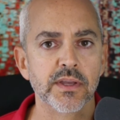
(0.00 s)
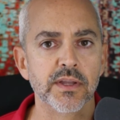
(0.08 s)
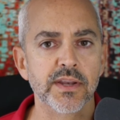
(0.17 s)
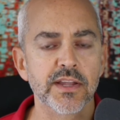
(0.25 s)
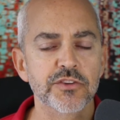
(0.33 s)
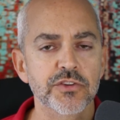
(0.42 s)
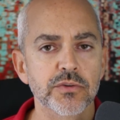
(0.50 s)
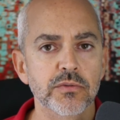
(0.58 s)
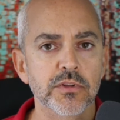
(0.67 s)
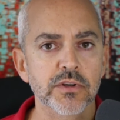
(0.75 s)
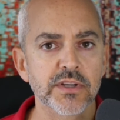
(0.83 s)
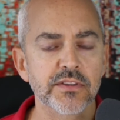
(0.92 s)
And as you
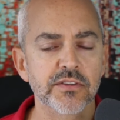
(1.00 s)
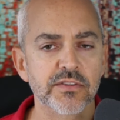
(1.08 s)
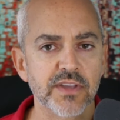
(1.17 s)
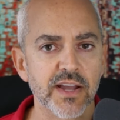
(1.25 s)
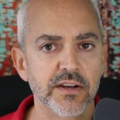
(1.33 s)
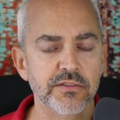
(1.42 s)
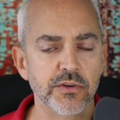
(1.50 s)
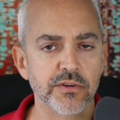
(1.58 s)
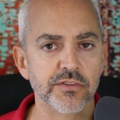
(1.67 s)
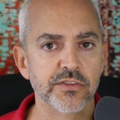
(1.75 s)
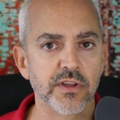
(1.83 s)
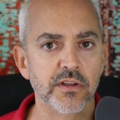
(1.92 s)
look inside of
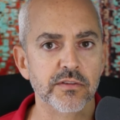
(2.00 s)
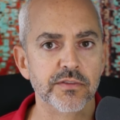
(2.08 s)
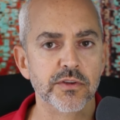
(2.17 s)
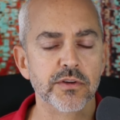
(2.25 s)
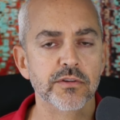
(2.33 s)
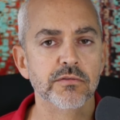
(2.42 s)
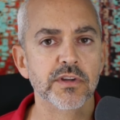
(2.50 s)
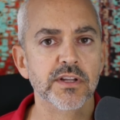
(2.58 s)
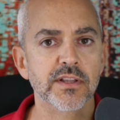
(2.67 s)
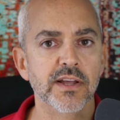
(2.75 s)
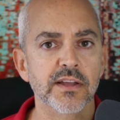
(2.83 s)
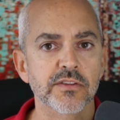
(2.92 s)
yourself, you can
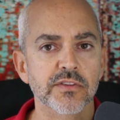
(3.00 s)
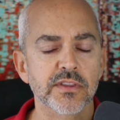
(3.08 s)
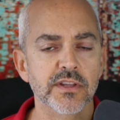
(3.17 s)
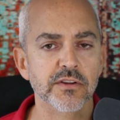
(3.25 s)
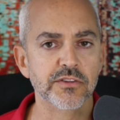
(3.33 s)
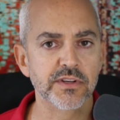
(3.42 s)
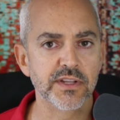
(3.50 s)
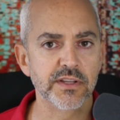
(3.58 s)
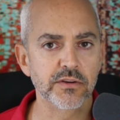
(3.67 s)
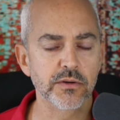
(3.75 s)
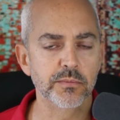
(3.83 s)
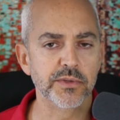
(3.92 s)
realize that there's an
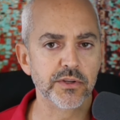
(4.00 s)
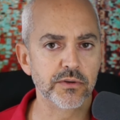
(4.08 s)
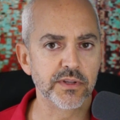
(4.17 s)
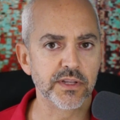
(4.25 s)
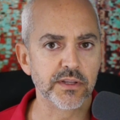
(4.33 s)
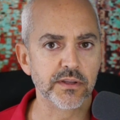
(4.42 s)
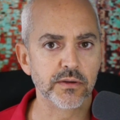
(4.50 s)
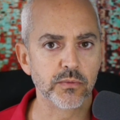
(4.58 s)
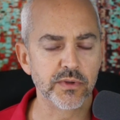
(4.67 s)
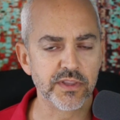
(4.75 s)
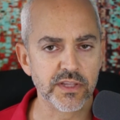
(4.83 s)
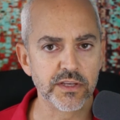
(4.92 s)
inner beauty
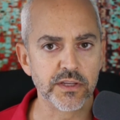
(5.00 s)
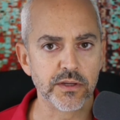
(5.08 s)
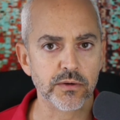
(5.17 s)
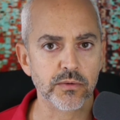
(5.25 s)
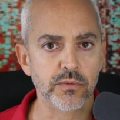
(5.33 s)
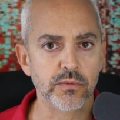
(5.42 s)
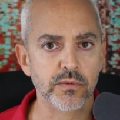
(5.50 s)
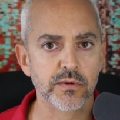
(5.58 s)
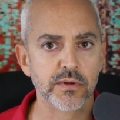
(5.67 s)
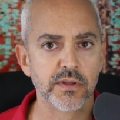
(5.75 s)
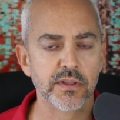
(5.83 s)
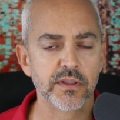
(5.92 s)
within you
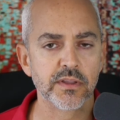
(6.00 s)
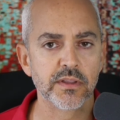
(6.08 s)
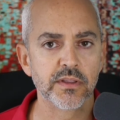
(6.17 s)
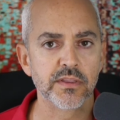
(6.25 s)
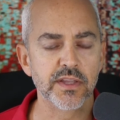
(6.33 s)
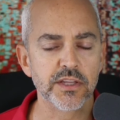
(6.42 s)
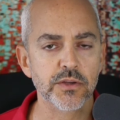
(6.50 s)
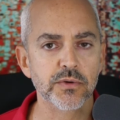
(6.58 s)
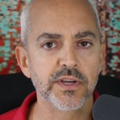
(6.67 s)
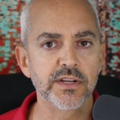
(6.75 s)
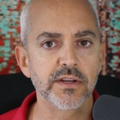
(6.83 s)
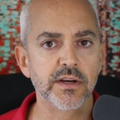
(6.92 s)
that you
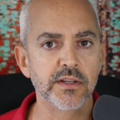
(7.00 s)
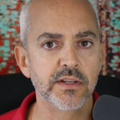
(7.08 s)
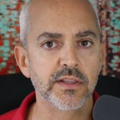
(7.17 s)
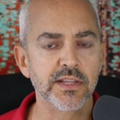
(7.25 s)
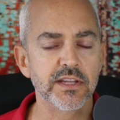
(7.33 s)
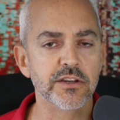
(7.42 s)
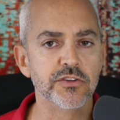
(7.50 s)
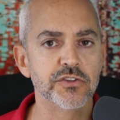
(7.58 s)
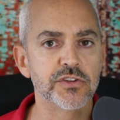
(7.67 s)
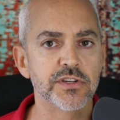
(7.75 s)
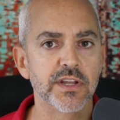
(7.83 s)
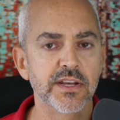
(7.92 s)
can
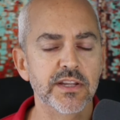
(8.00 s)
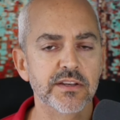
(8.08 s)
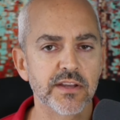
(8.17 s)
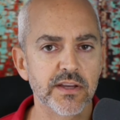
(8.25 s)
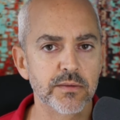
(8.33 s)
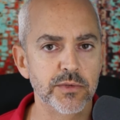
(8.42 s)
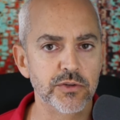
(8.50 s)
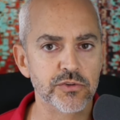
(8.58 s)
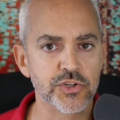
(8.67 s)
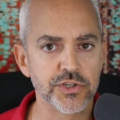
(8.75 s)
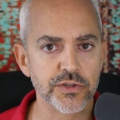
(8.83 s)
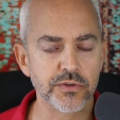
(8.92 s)
unleash anytime you
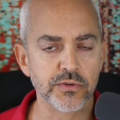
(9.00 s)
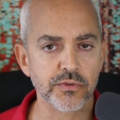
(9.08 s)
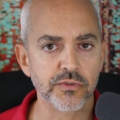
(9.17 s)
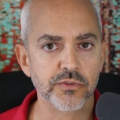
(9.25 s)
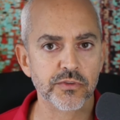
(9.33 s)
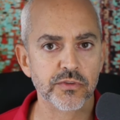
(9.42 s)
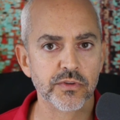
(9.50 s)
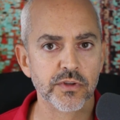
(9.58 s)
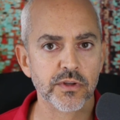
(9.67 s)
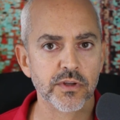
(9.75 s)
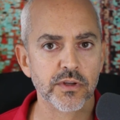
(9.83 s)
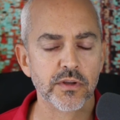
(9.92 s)
choose
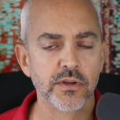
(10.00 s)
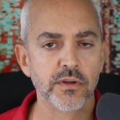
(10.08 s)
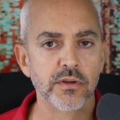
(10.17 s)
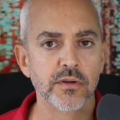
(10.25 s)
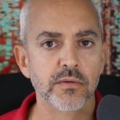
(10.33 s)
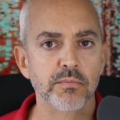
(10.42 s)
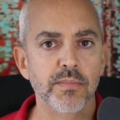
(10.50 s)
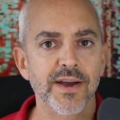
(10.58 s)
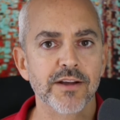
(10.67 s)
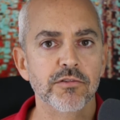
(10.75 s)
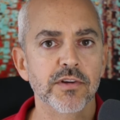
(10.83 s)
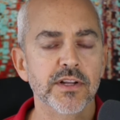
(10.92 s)

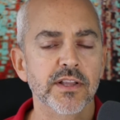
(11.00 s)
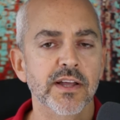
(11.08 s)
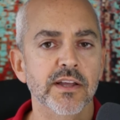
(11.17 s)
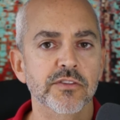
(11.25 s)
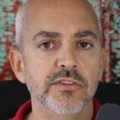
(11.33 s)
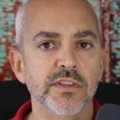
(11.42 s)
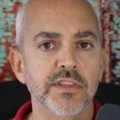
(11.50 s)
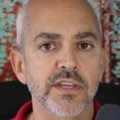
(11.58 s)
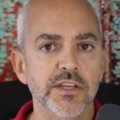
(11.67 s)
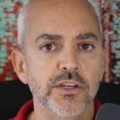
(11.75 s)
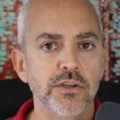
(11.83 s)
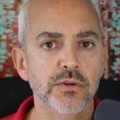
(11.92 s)
by realizing that
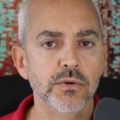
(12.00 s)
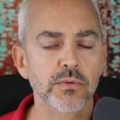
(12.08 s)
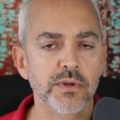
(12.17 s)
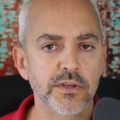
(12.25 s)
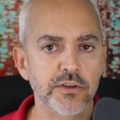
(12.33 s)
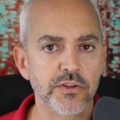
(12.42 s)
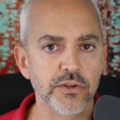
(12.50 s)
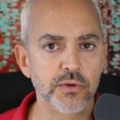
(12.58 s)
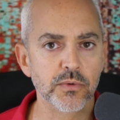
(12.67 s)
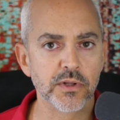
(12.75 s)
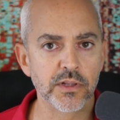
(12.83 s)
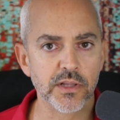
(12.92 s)
you and
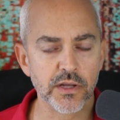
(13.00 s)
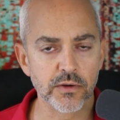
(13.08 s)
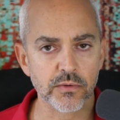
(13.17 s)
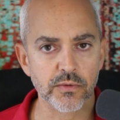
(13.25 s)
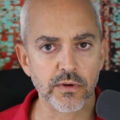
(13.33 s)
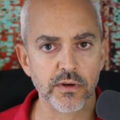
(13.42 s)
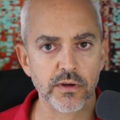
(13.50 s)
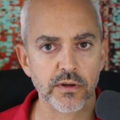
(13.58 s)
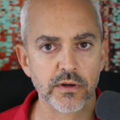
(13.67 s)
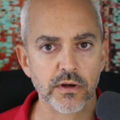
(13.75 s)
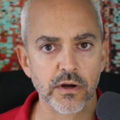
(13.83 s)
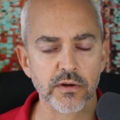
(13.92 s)
you alone
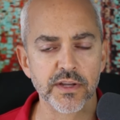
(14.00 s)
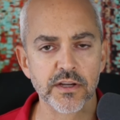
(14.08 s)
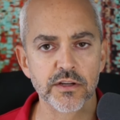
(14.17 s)
are in